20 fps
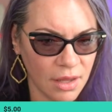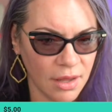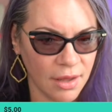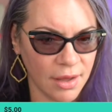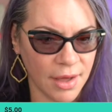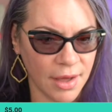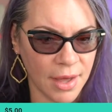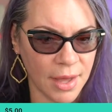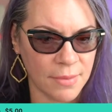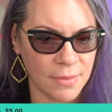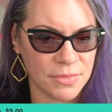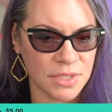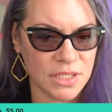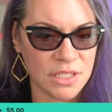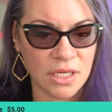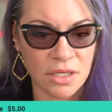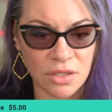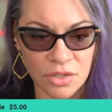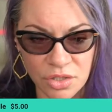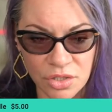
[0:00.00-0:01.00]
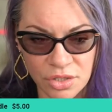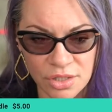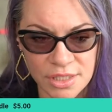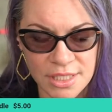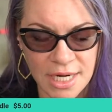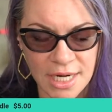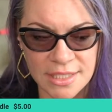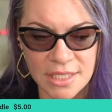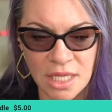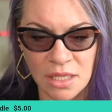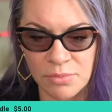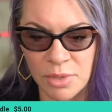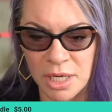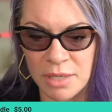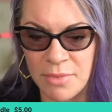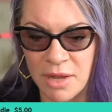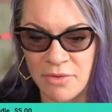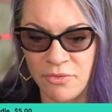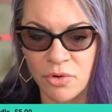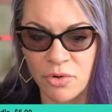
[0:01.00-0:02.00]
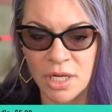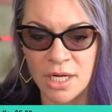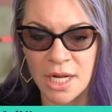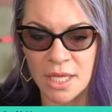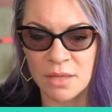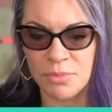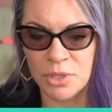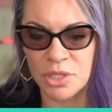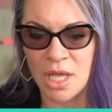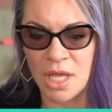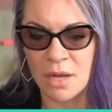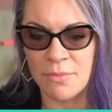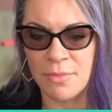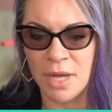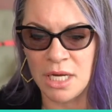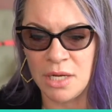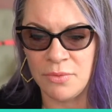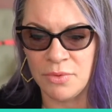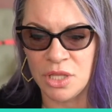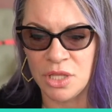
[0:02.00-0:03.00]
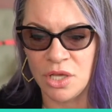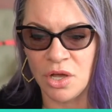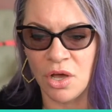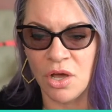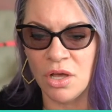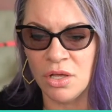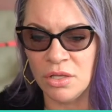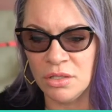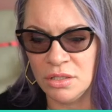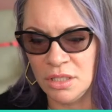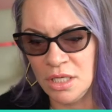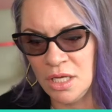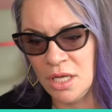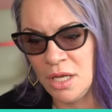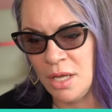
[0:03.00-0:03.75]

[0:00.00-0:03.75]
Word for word: Um, Snickerdoodle said, I celebrated my 49th birthday on Monday with y'all.